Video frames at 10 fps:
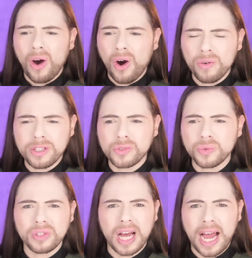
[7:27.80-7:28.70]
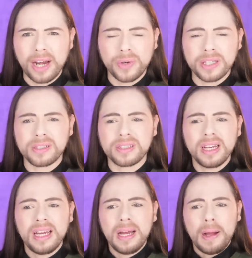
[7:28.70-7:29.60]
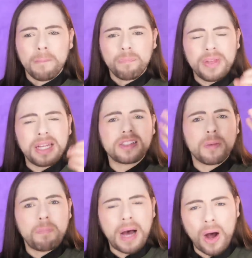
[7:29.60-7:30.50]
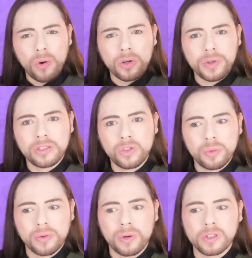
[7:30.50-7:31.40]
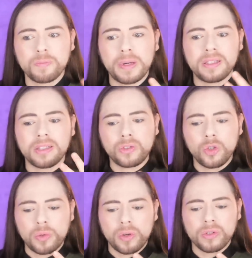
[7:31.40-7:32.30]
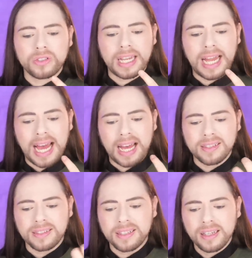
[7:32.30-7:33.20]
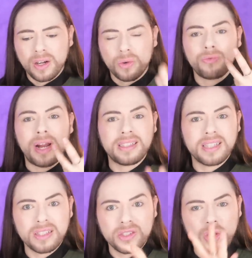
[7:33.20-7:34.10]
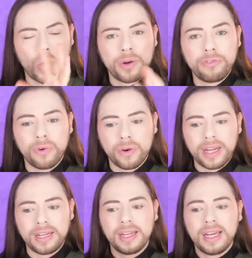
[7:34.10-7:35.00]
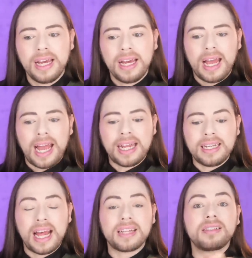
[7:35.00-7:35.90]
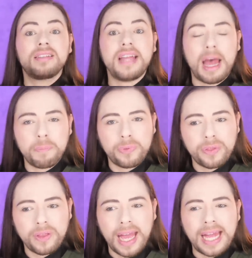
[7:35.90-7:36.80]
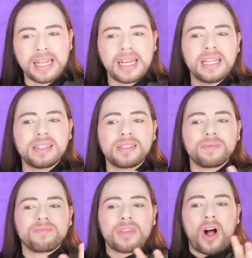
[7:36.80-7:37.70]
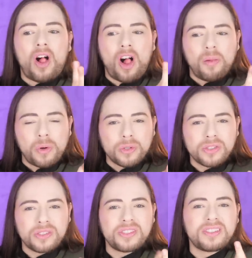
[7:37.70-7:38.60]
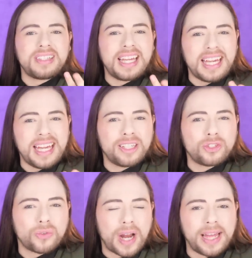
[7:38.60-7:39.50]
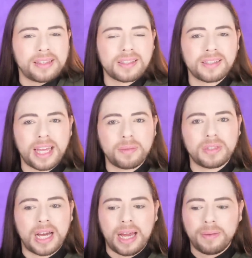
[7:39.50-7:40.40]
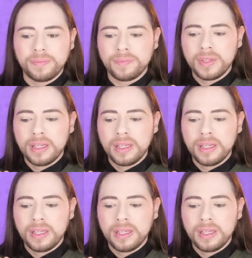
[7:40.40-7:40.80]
orris root iris. It's a powdery tuberose, but it's a tuberose that has resins going for it. And it has depth. And it is almost sticky and dry at the same time.